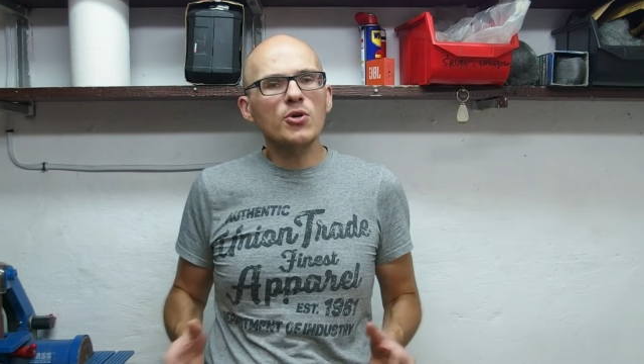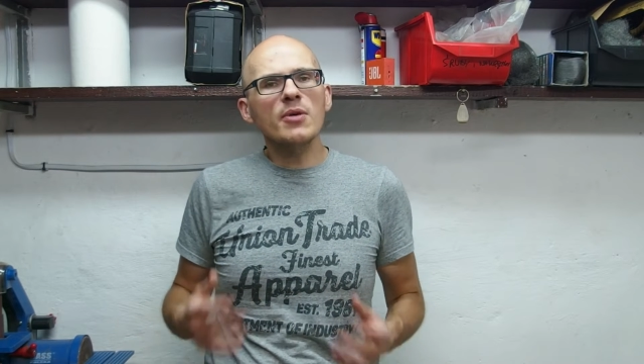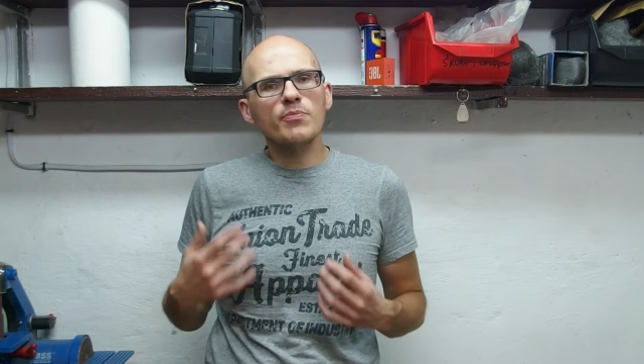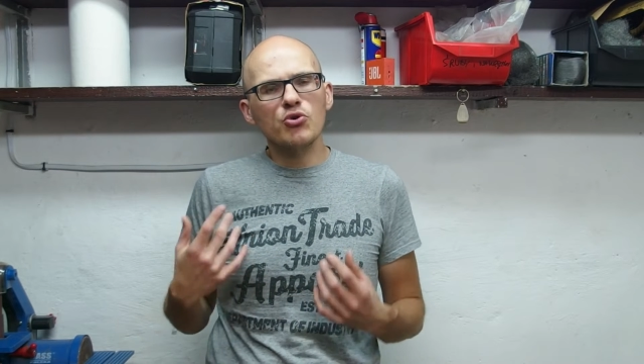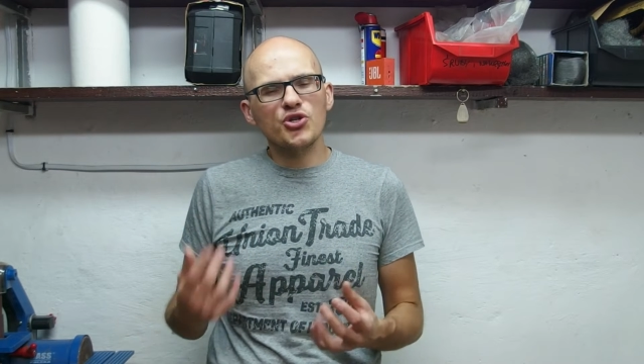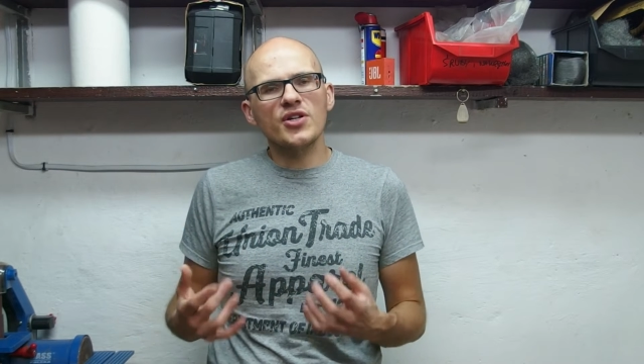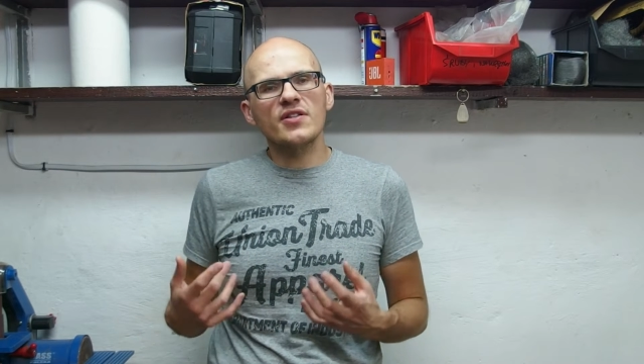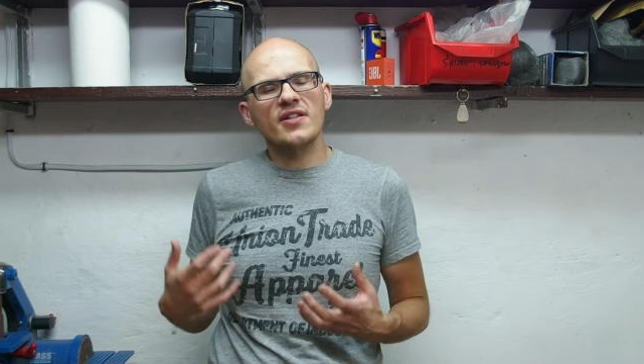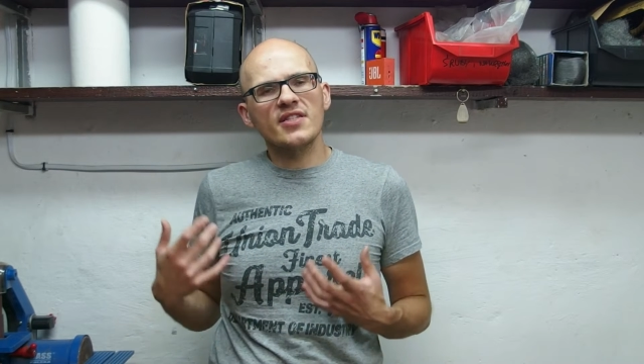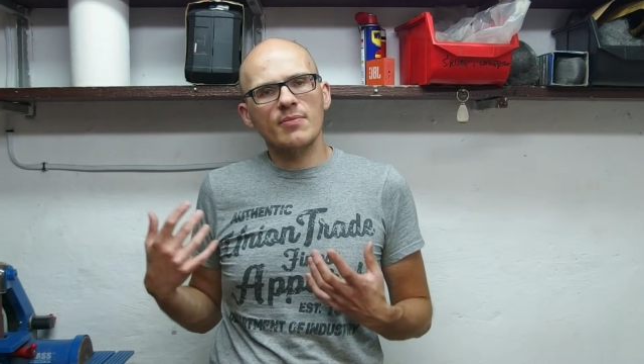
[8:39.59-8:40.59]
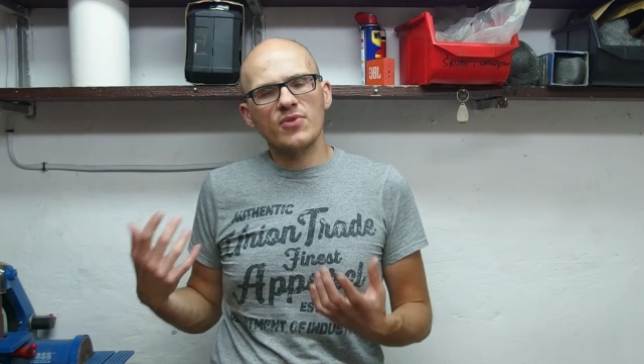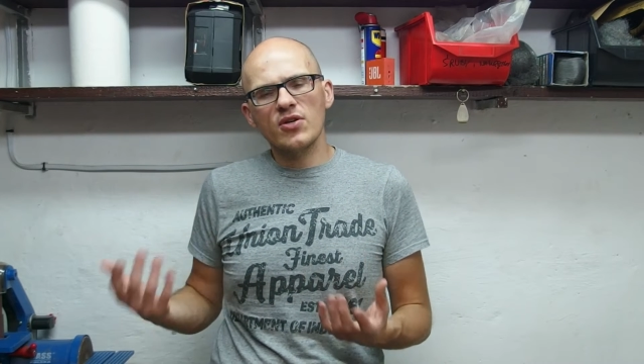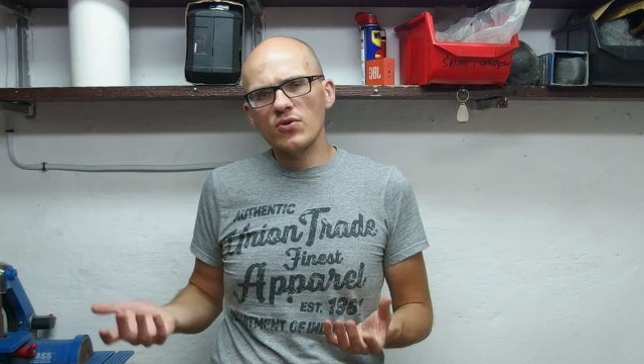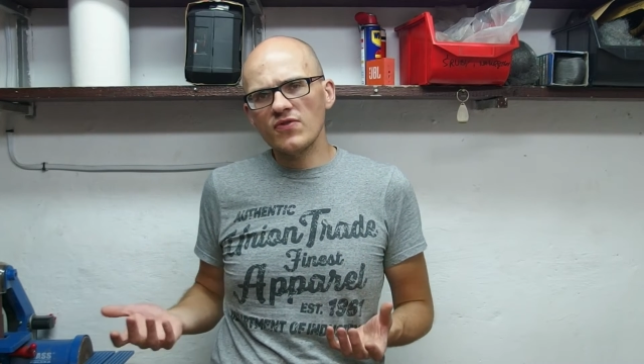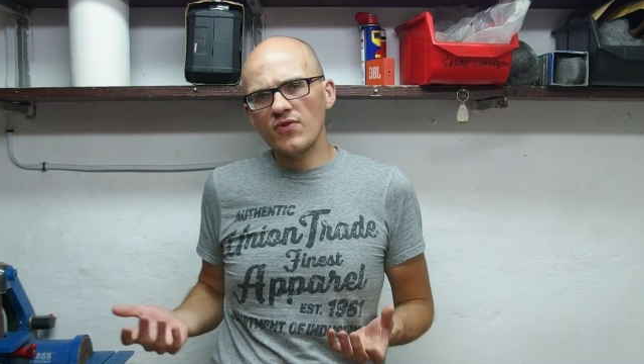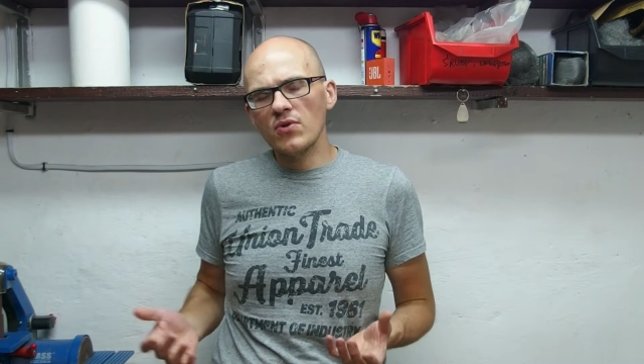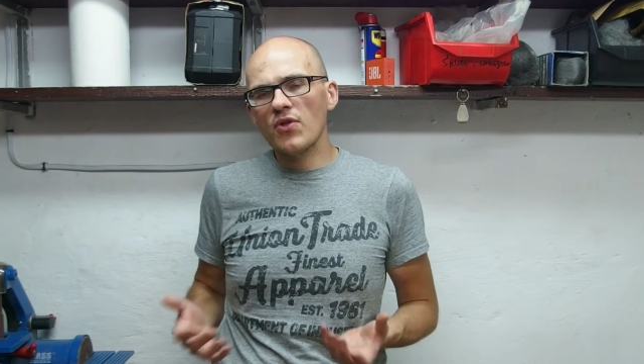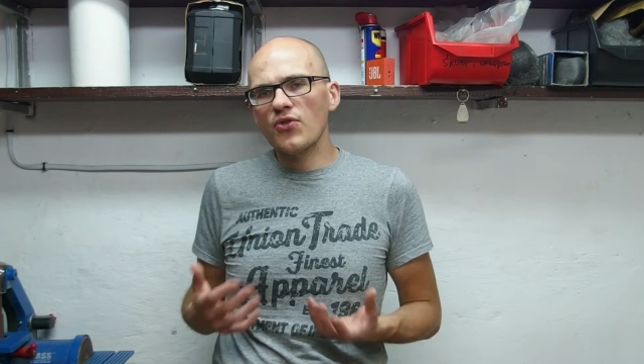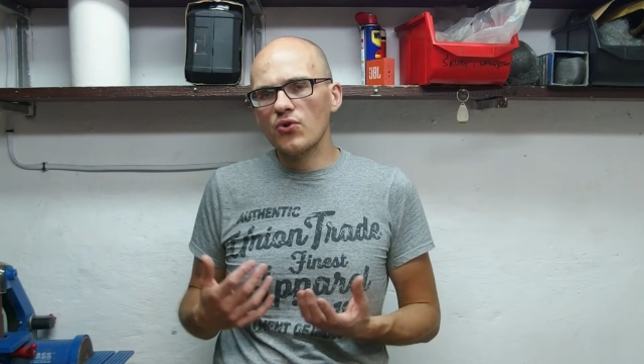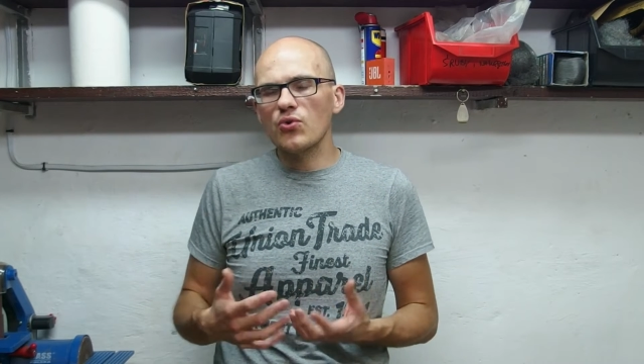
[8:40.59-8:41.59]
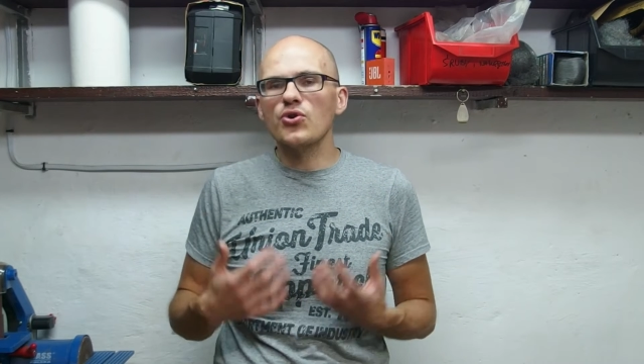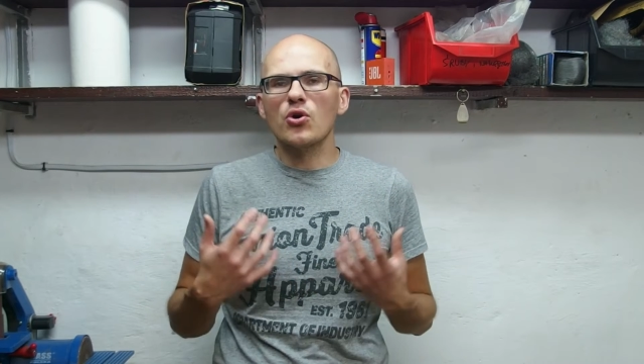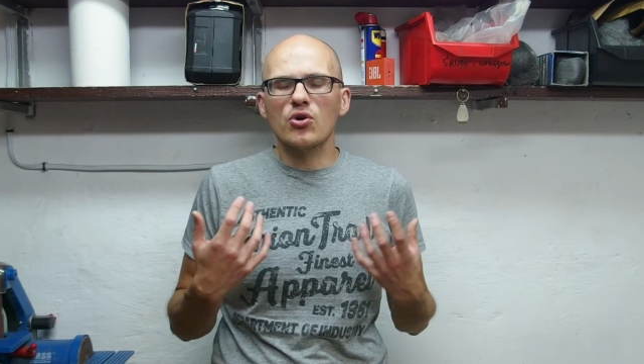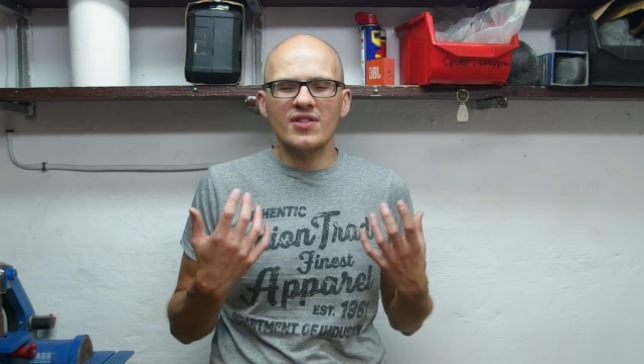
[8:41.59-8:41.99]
you are pushing that something useful through your